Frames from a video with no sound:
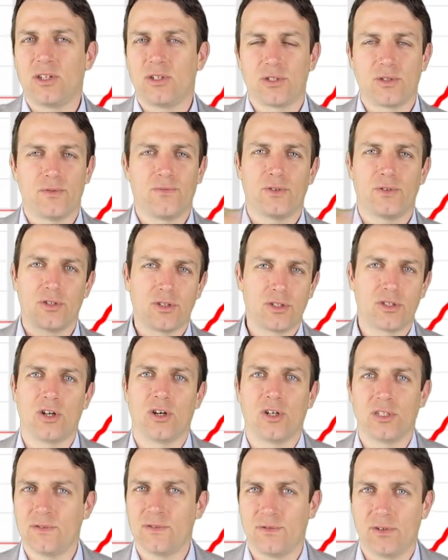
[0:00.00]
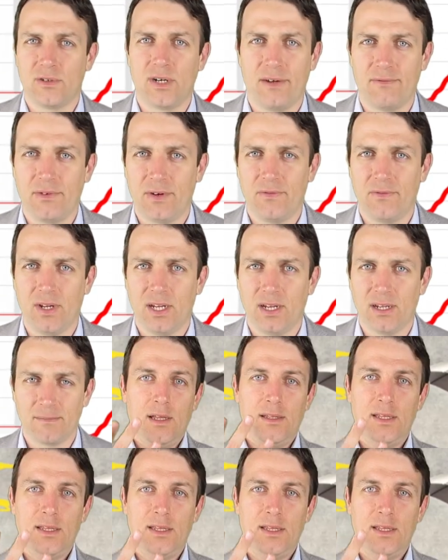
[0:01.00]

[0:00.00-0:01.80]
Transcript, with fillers: also for stocks, for everything.